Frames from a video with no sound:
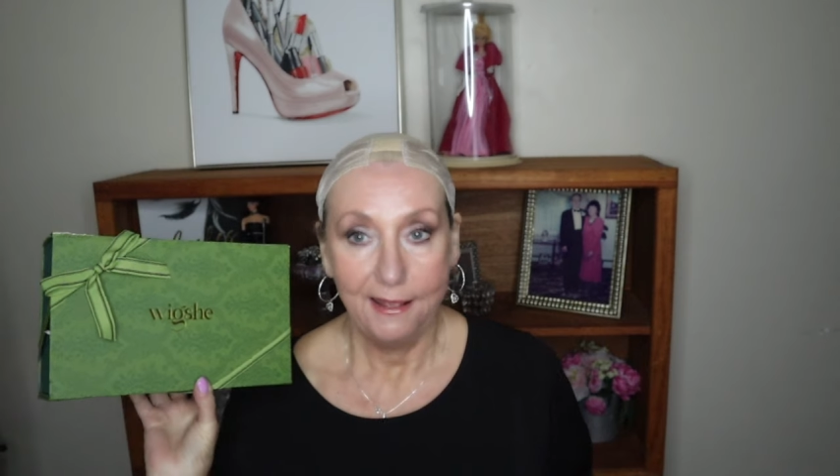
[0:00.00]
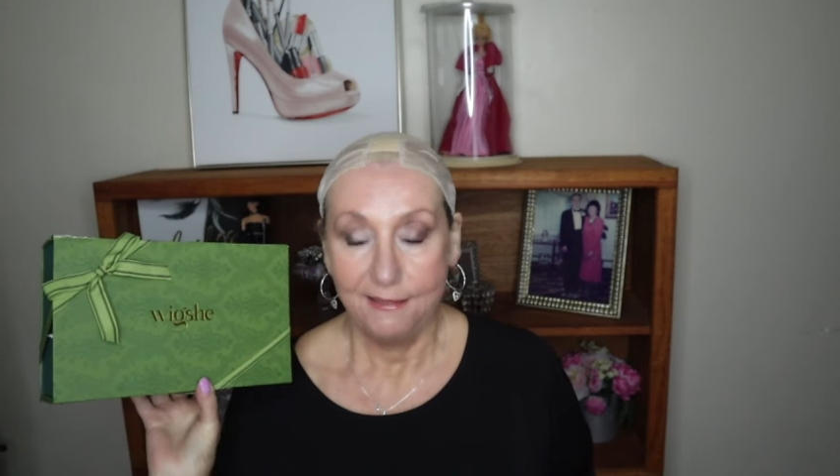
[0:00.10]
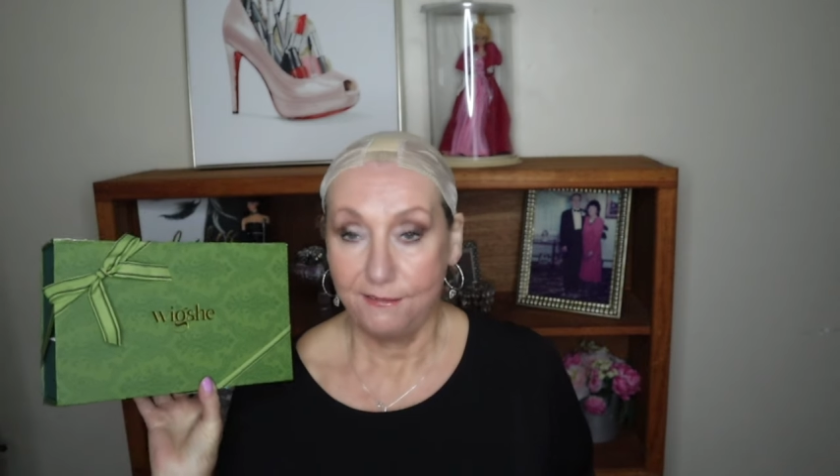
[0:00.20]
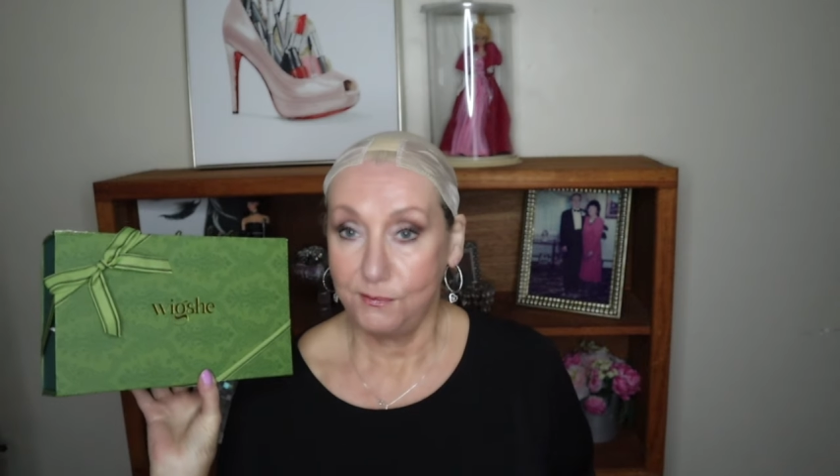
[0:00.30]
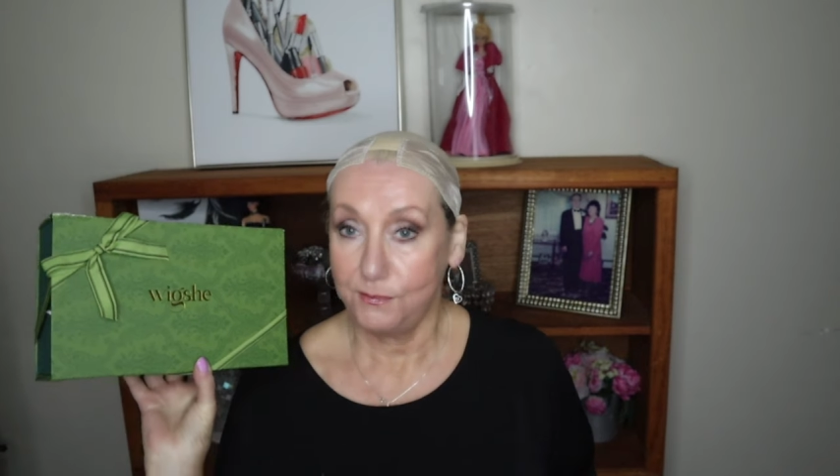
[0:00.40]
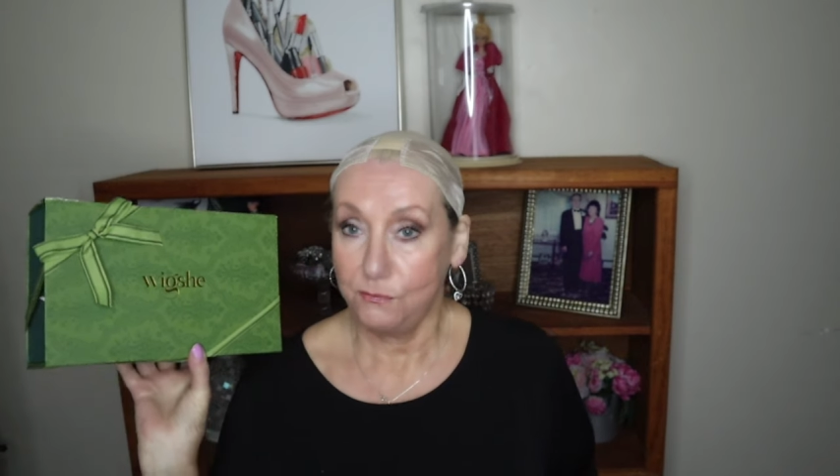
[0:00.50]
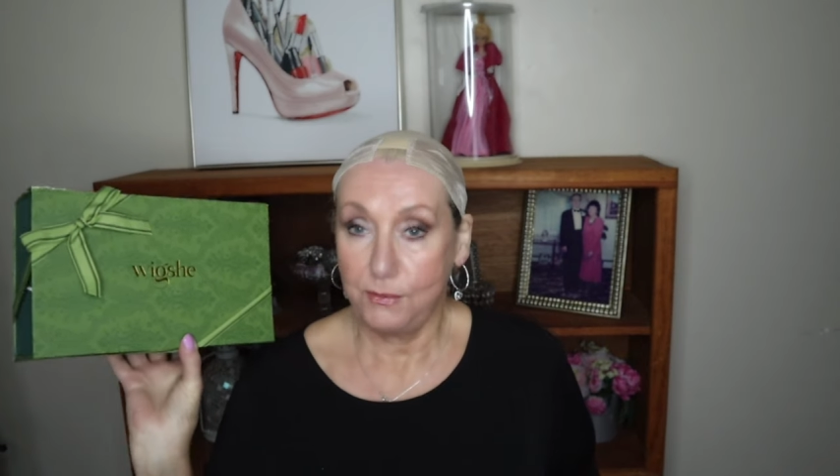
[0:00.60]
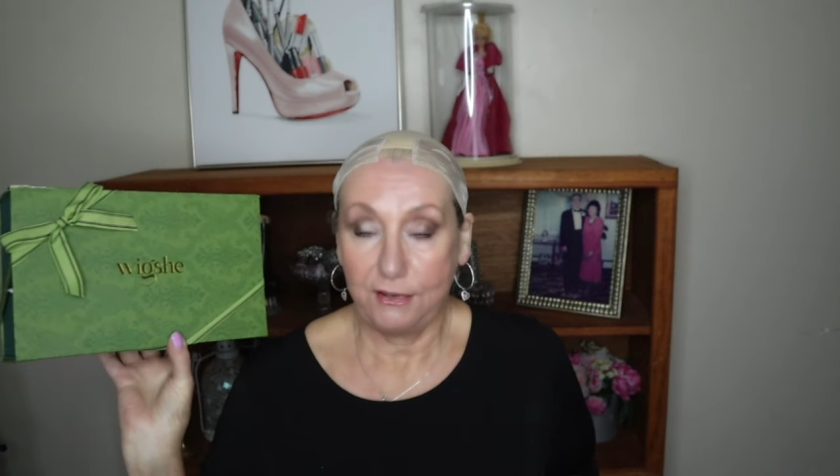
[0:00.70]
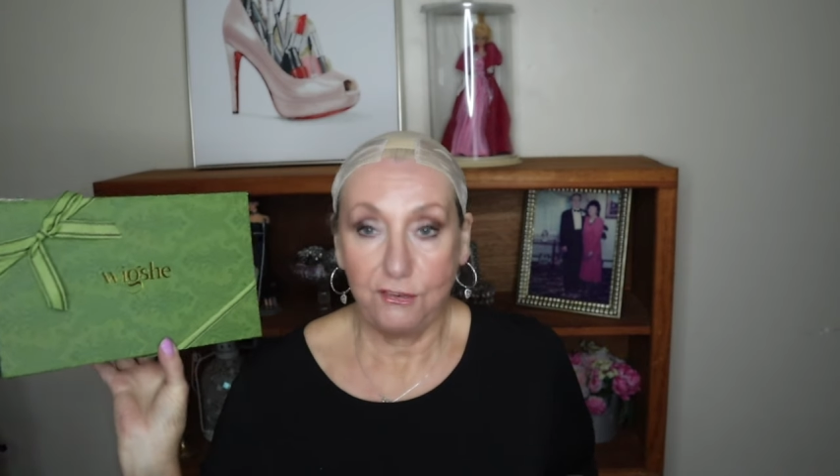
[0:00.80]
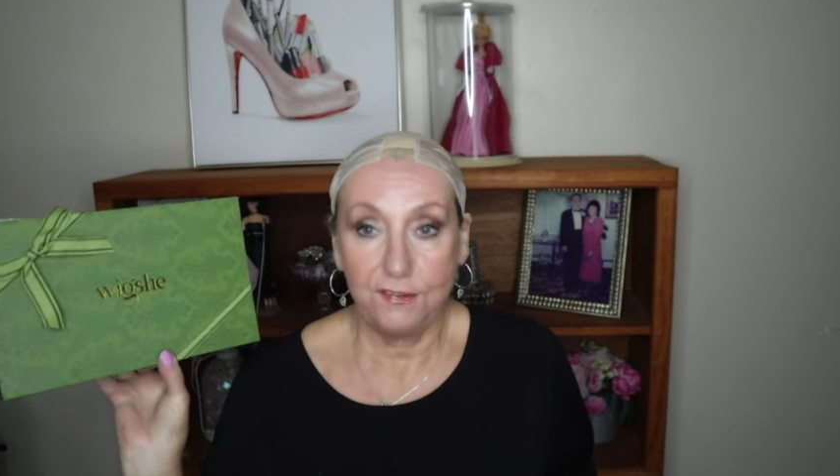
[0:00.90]
this,
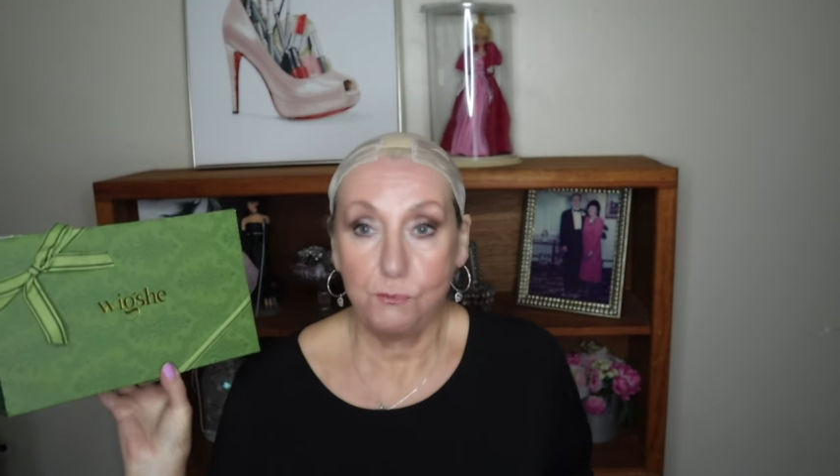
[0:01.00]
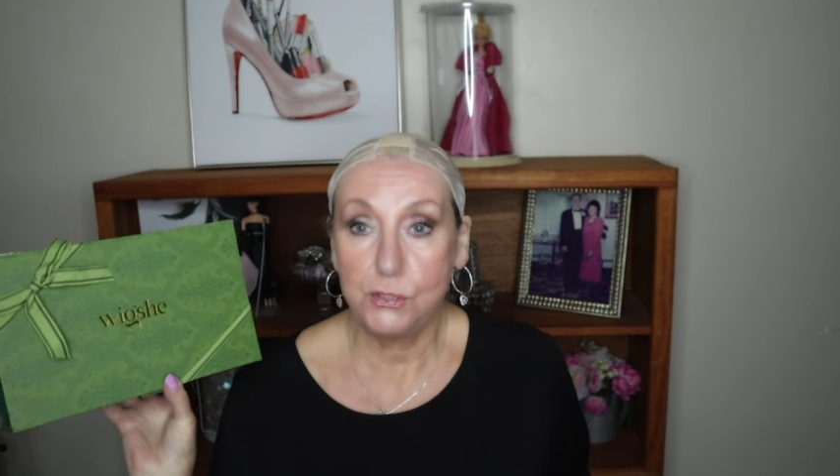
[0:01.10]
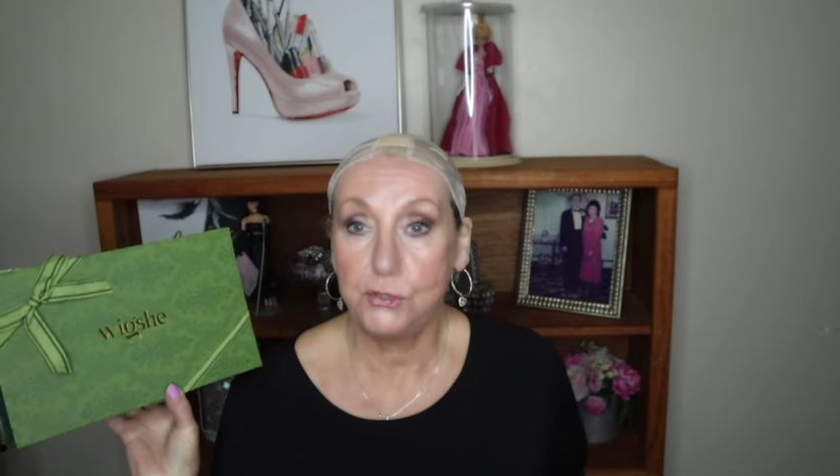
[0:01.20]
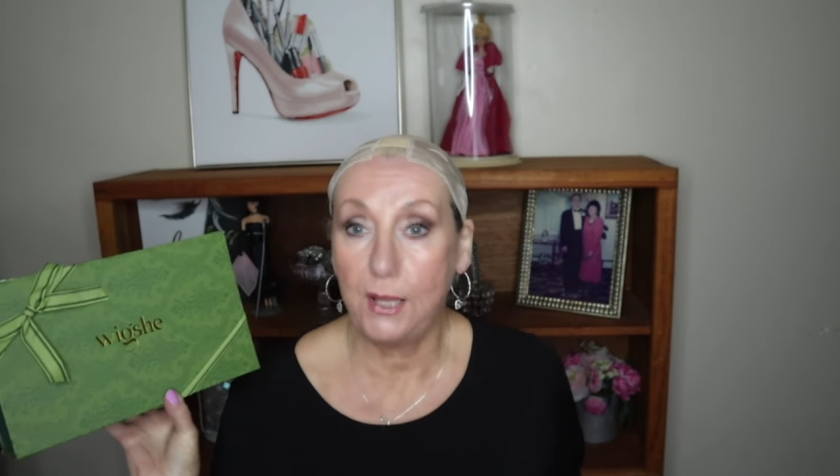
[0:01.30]
they just said, "Would you